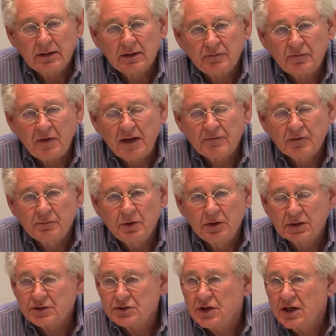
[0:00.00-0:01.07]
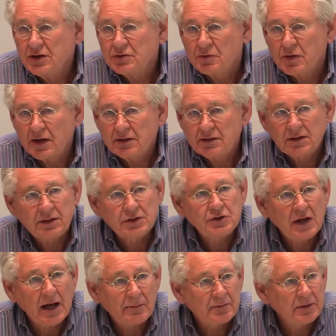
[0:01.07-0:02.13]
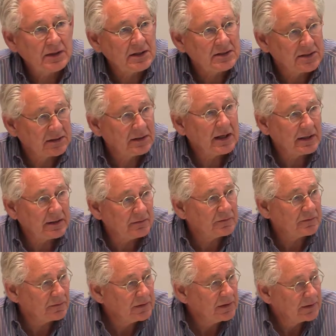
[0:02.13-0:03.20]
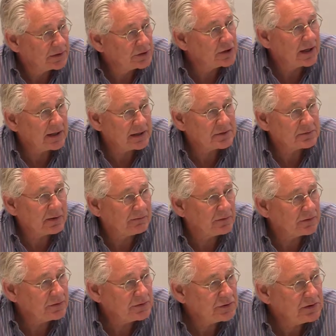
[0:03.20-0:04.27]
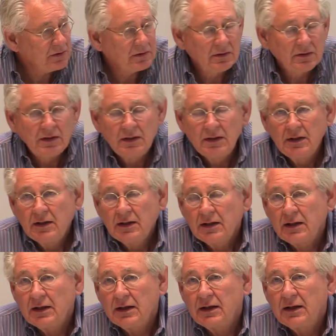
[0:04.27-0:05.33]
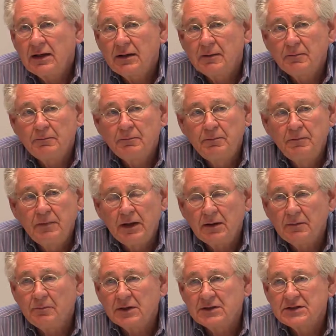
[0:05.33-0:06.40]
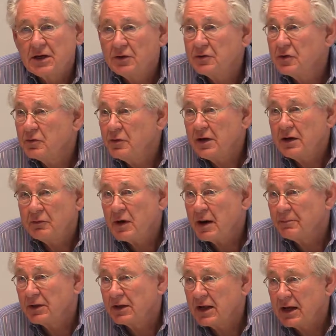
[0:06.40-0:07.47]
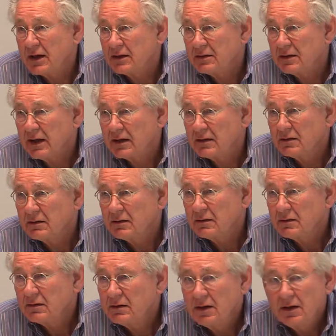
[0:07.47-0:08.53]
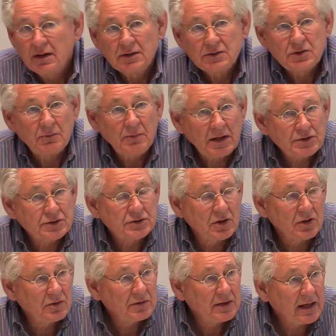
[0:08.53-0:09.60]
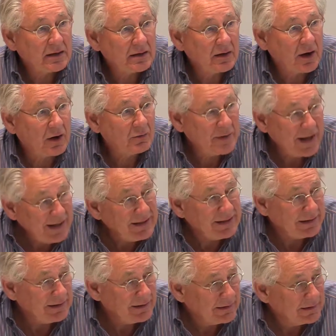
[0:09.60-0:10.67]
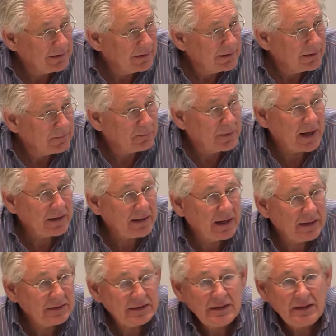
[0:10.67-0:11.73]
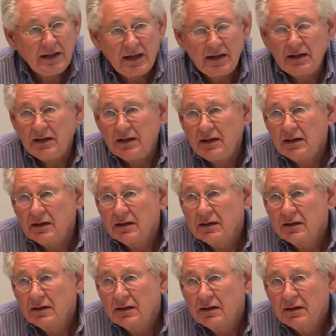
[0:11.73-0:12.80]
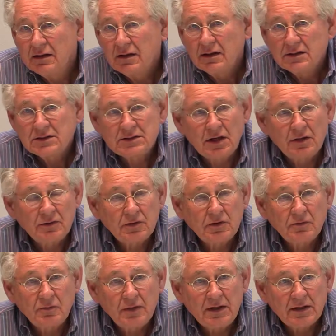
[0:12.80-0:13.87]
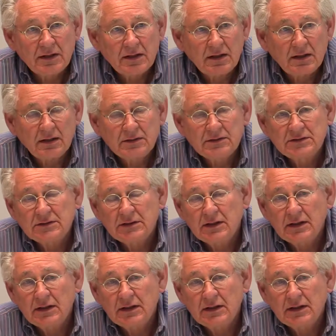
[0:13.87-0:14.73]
favorable exchange rate to the Japanese in light of the Chinese Revolution. But South Korea replicated that. So much so that already by 1980, South Korea's